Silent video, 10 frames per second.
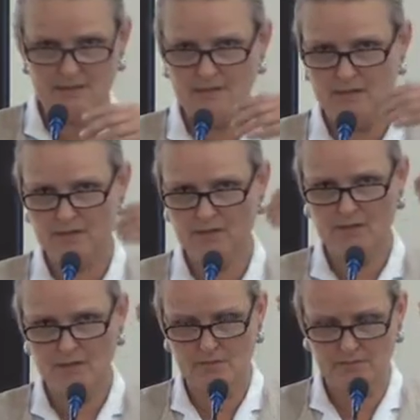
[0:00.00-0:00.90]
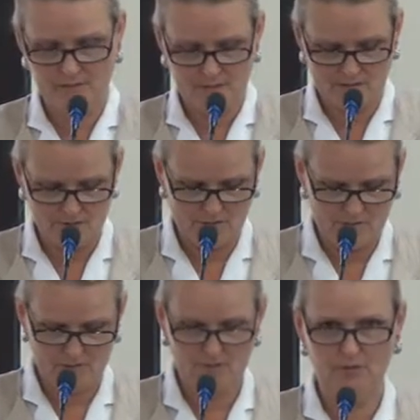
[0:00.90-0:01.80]
that it's not just the number of kids who
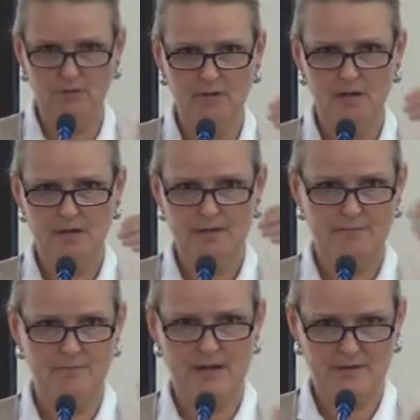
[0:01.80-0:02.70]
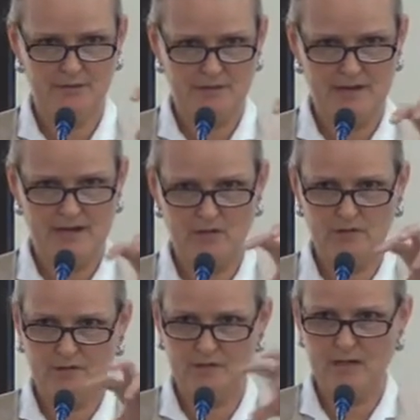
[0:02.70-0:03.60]
go to school that matters, it's
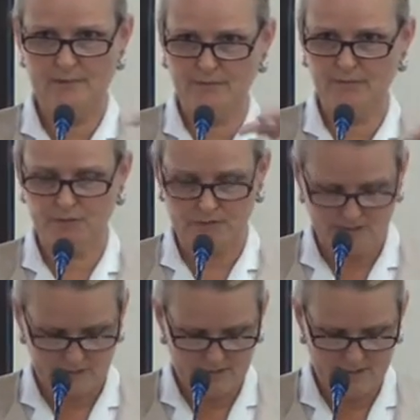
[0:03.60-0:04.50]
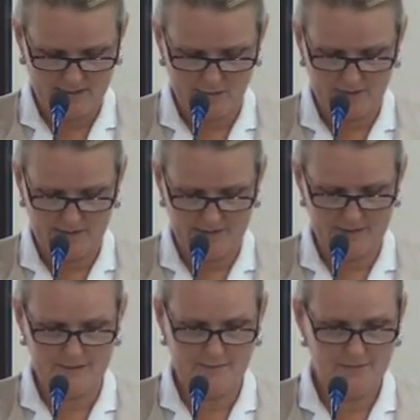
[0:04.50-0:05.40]
actually the type of learning that takes
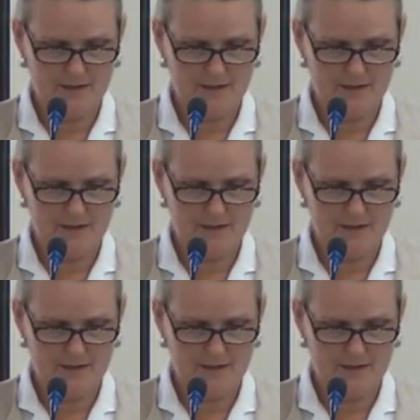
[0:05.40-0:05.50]
place.